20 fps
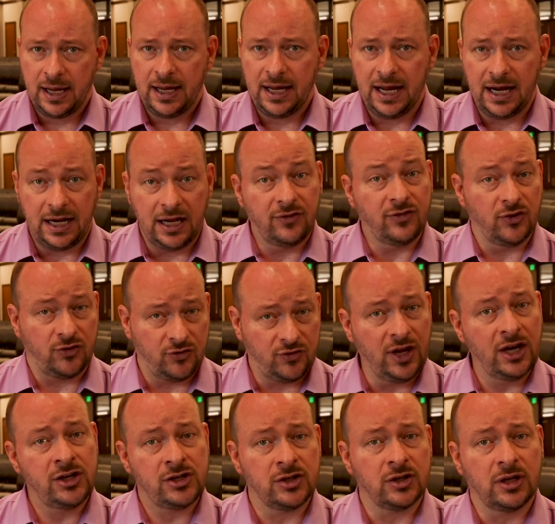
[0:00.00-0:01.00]
It is
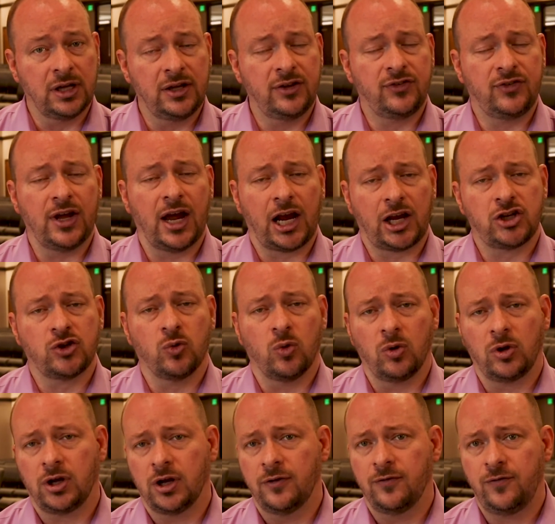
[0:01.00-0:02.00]
essentially
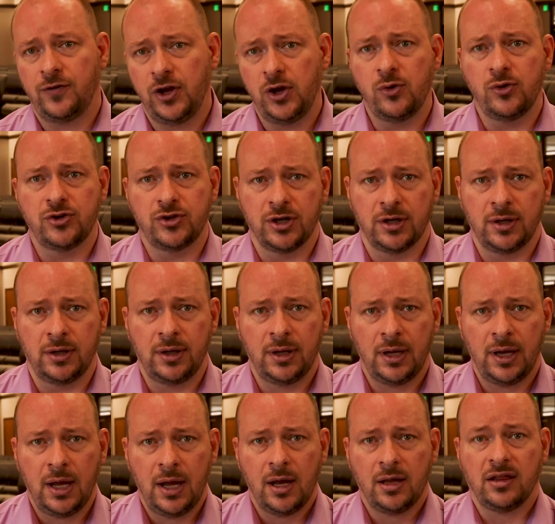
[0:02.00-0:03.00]
sexual confusion.
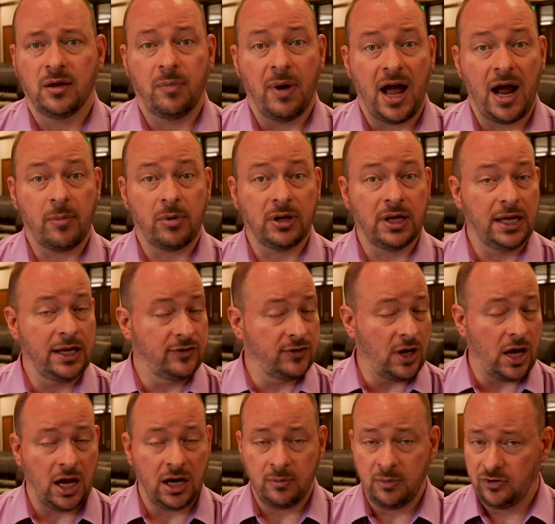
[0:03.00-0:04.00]
The Bible is
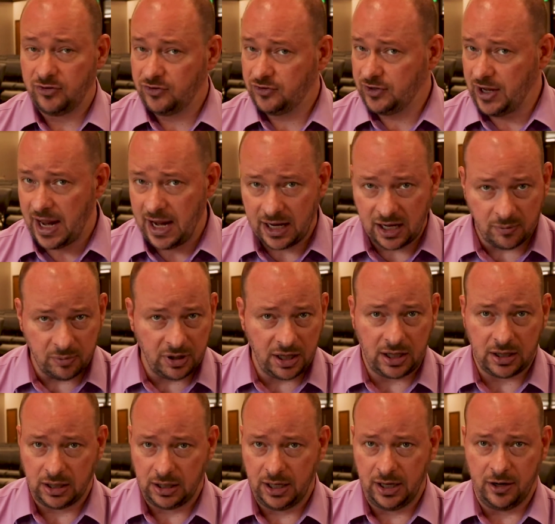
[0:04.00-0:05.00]
unmistakably
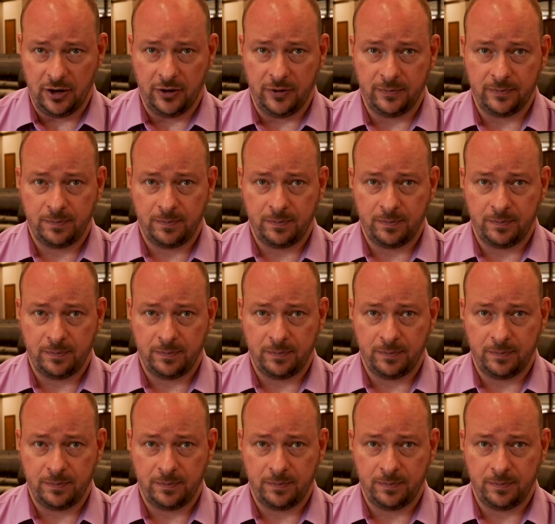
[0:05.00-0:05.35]
clear